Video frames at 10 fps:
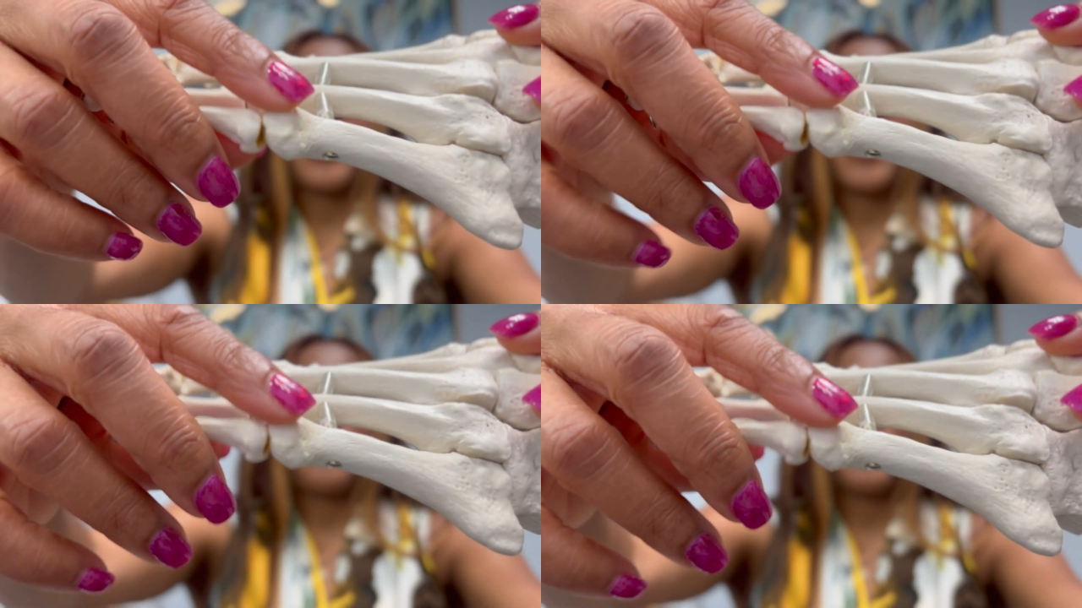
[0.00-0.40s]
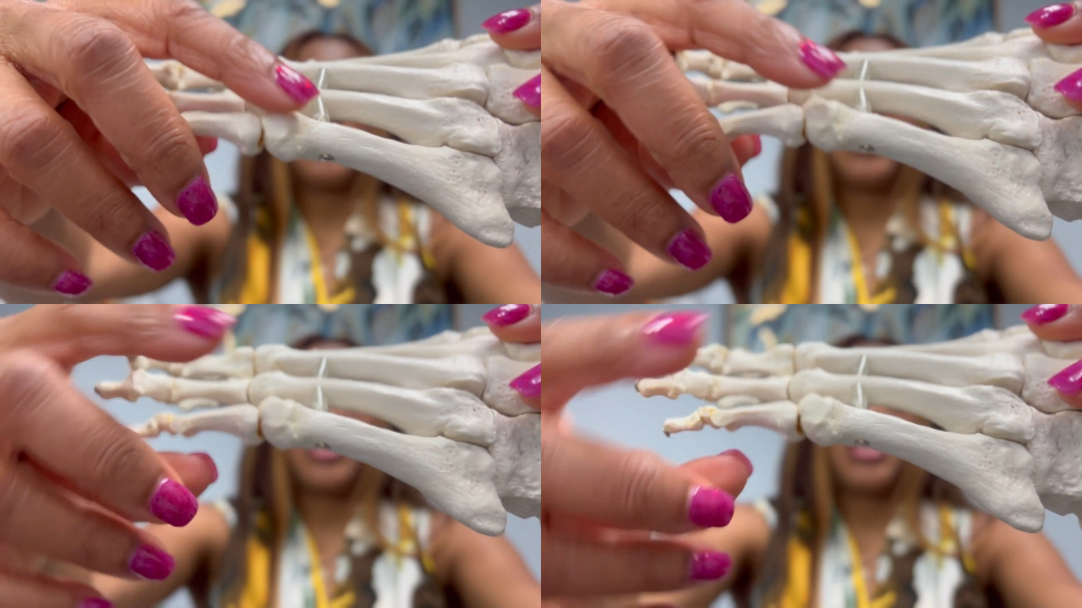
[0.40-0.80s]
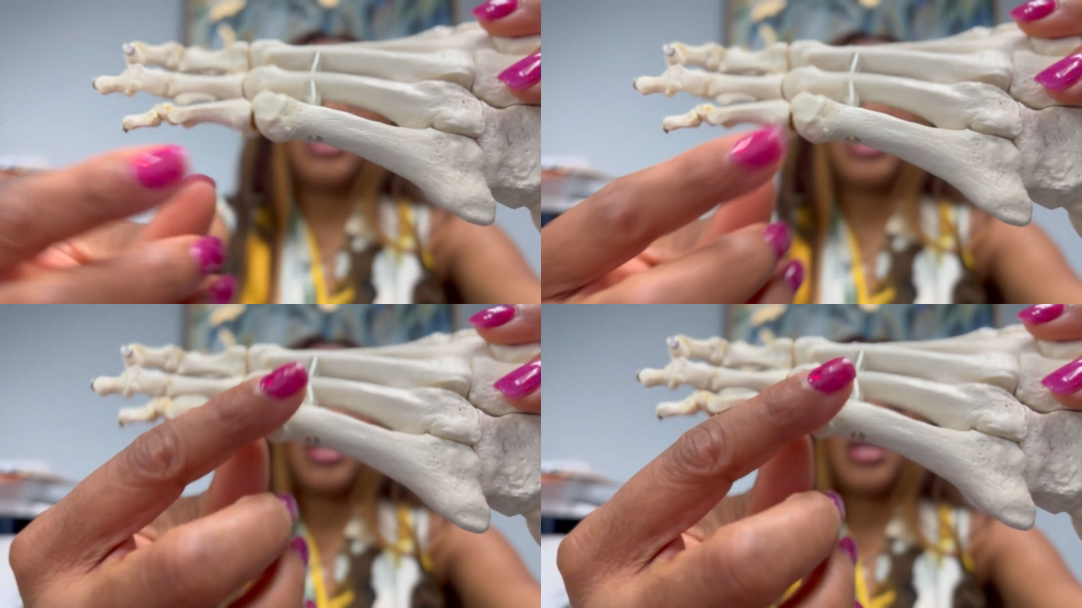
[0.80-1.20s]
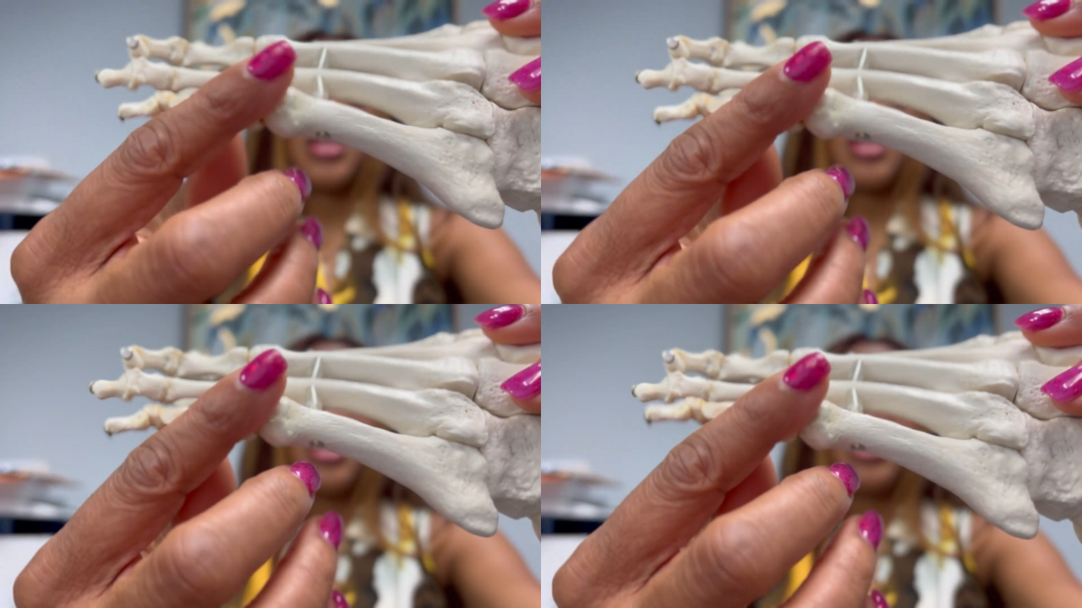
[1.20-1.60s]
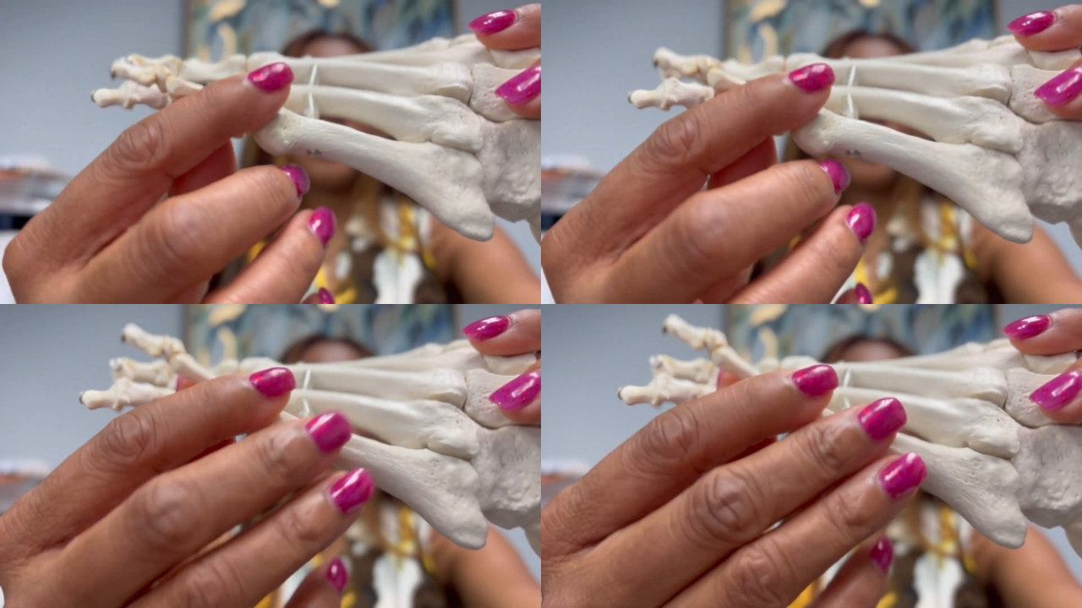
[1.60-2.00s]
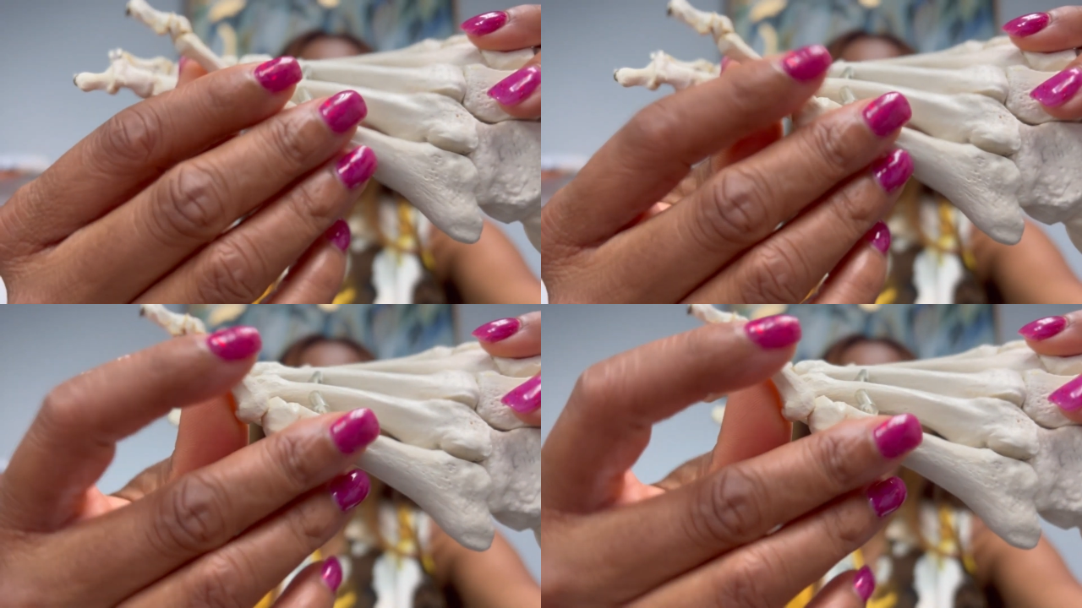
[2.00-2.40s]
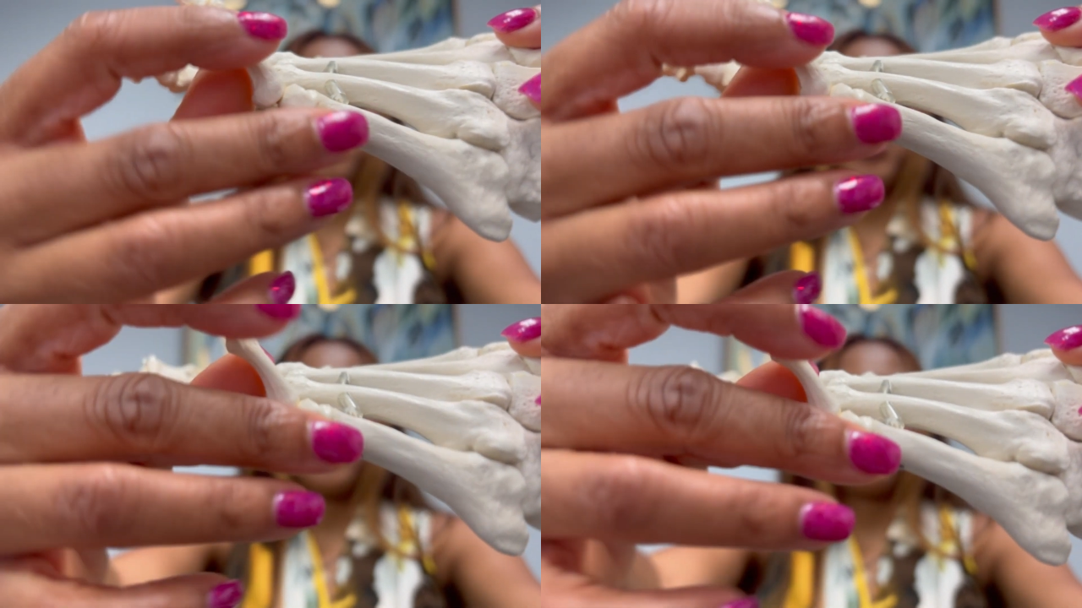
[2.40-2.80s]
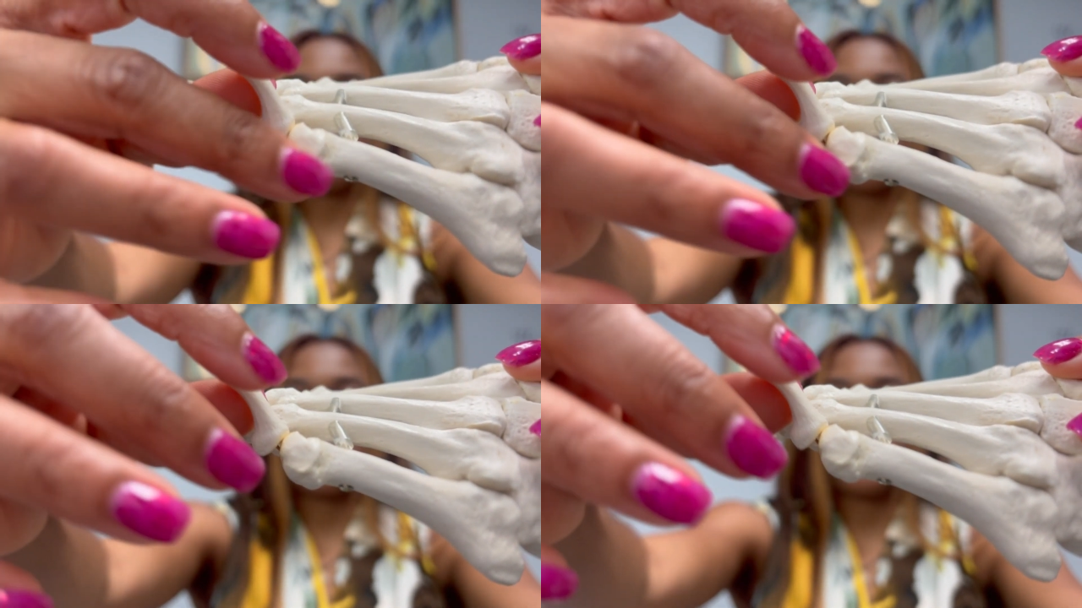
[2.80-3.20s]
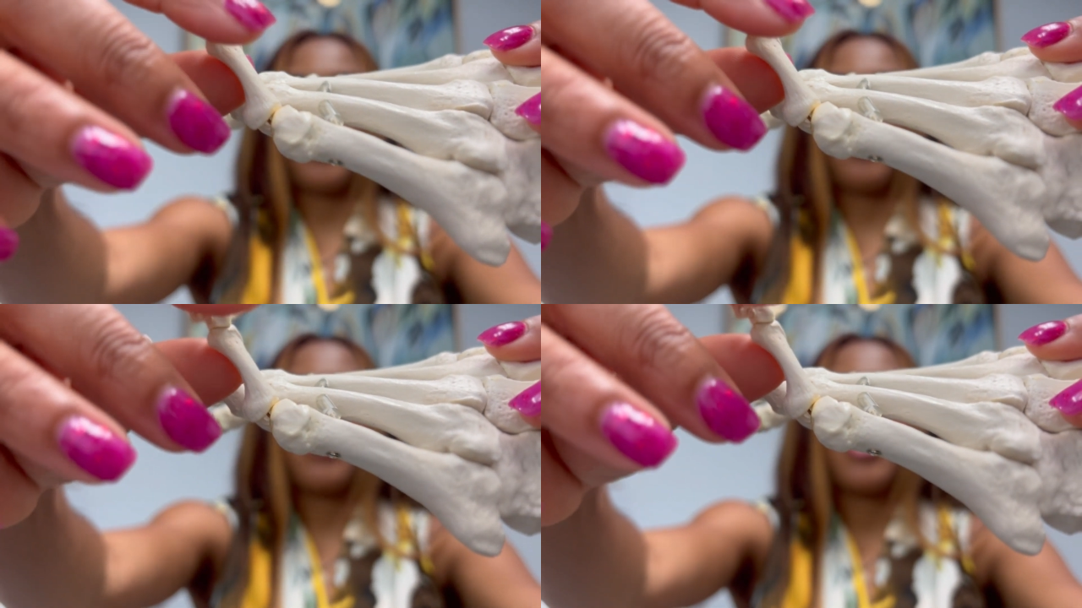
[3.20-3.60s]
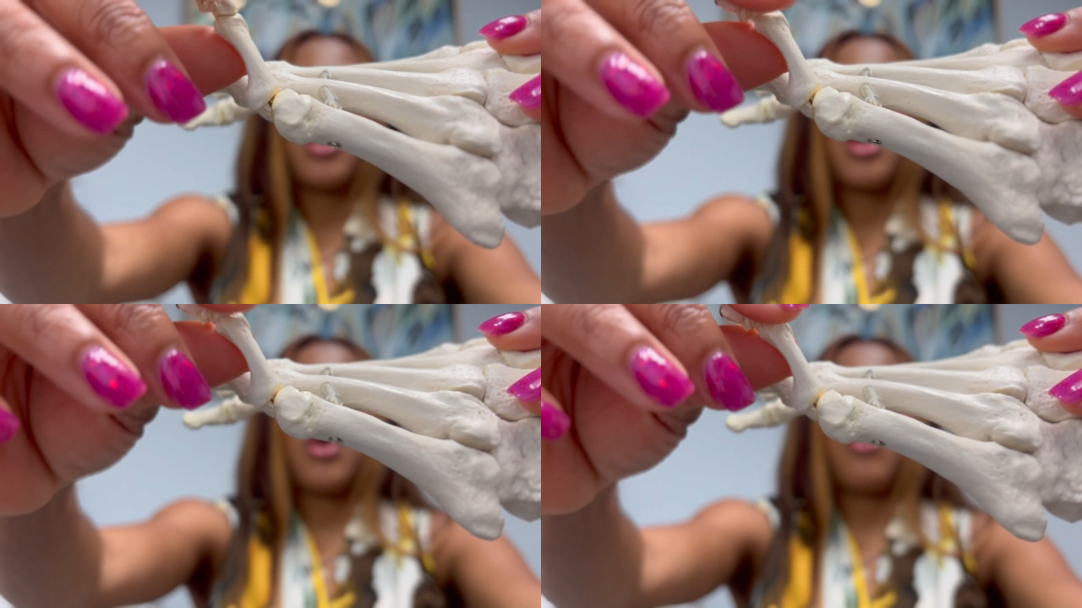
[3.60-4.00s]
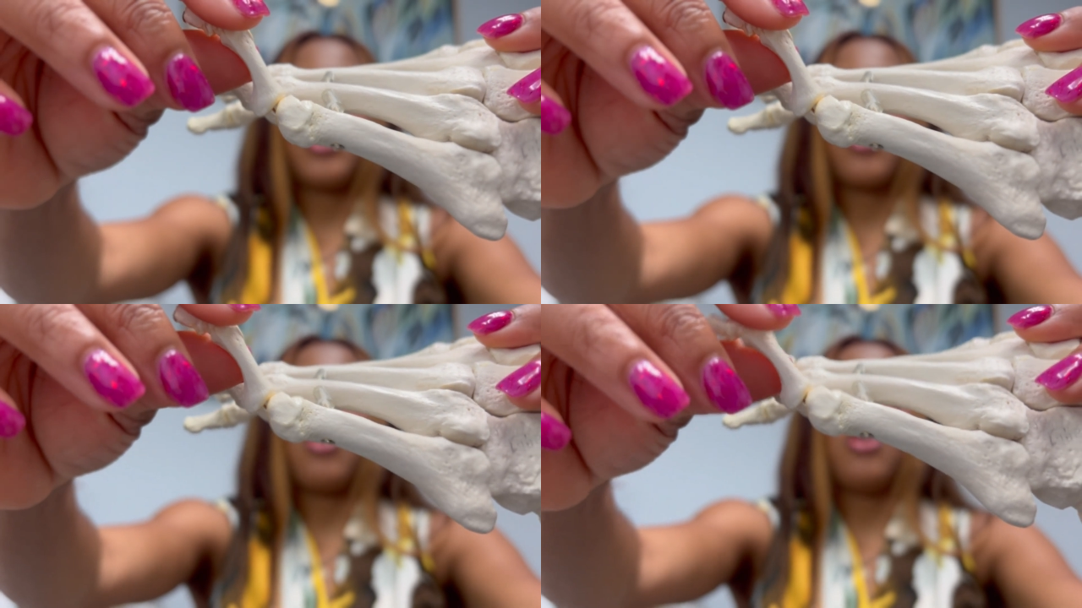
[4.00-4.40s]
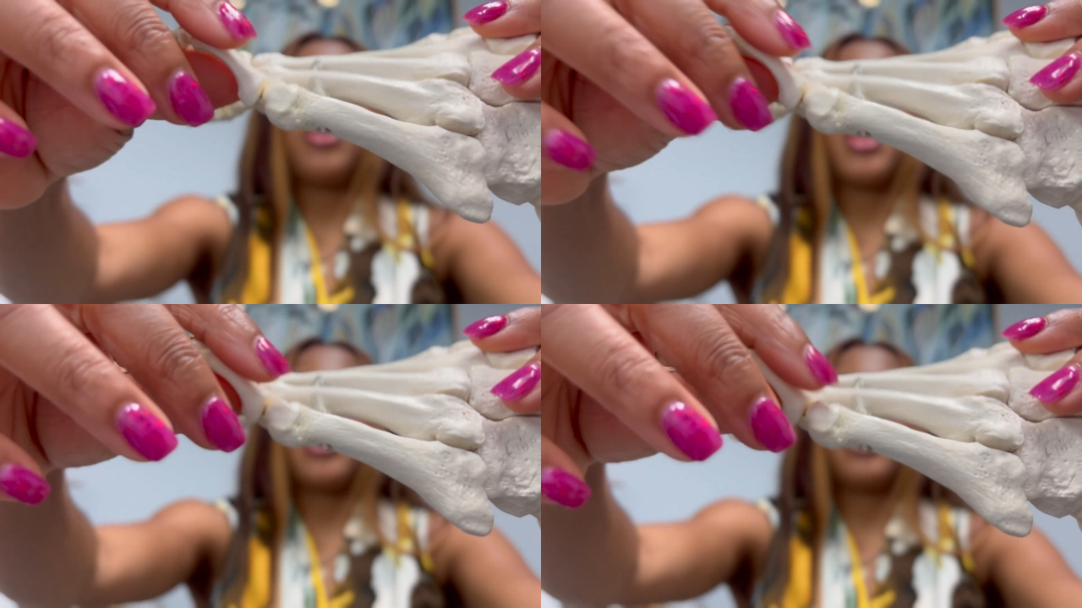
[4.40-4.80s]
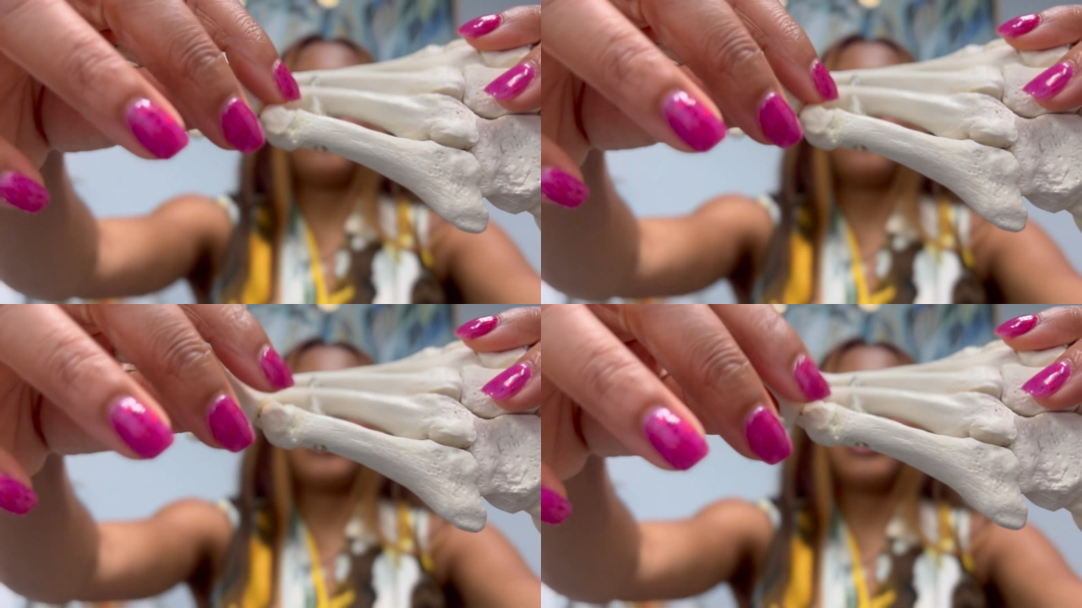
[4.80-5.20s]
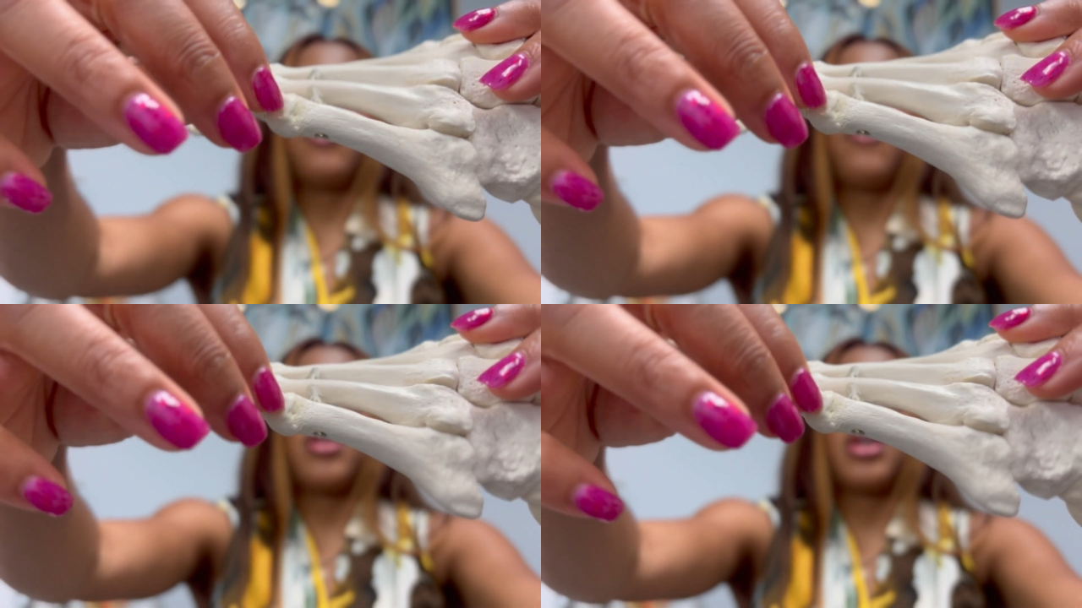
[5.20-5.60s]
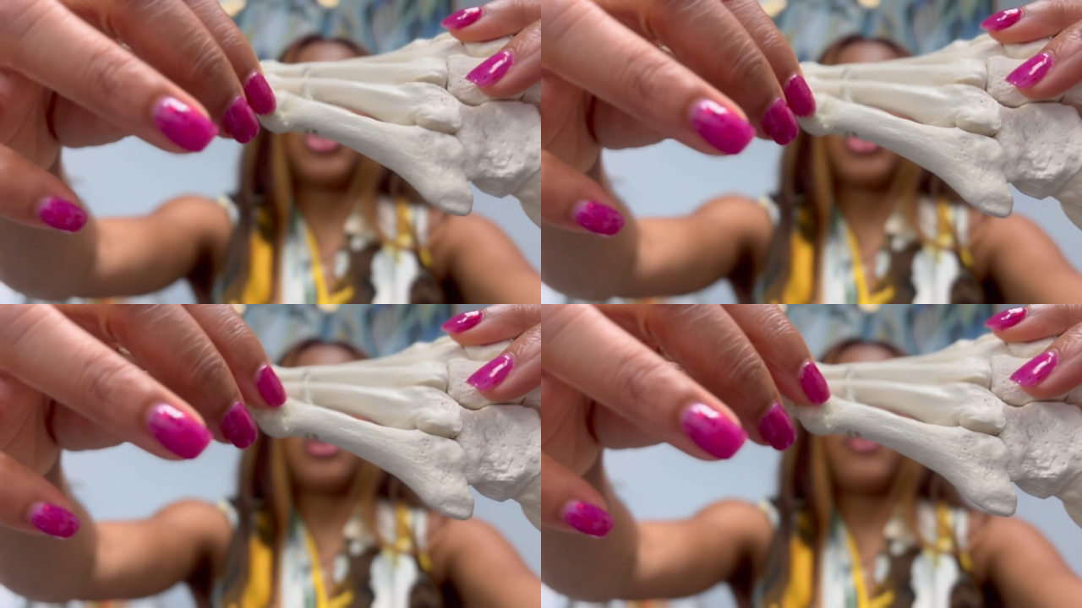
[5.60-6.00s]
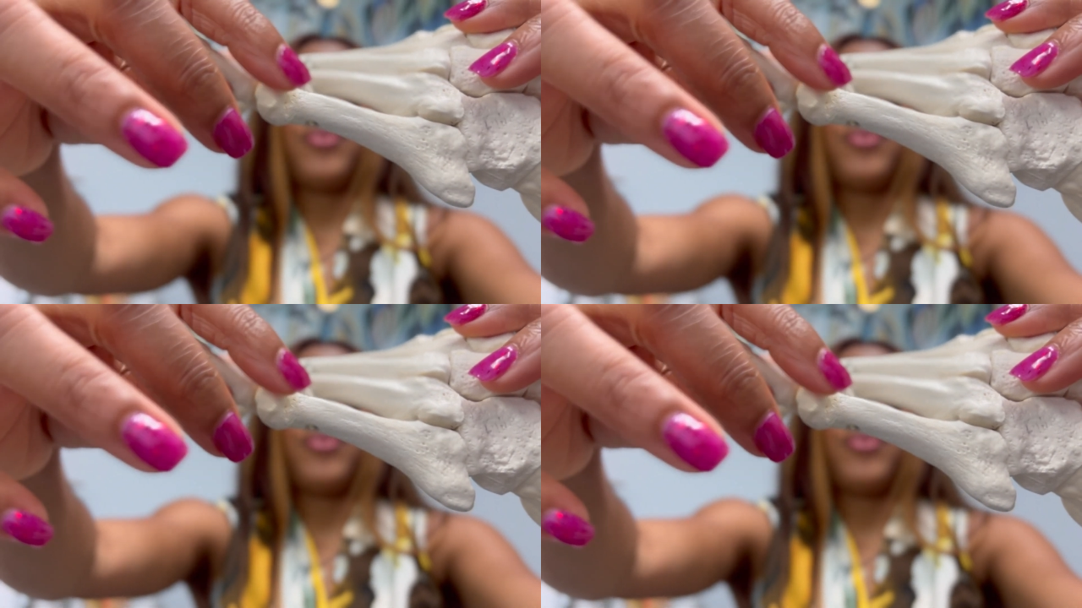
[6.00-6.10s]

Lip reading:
No face is visible, so there are no lips to read.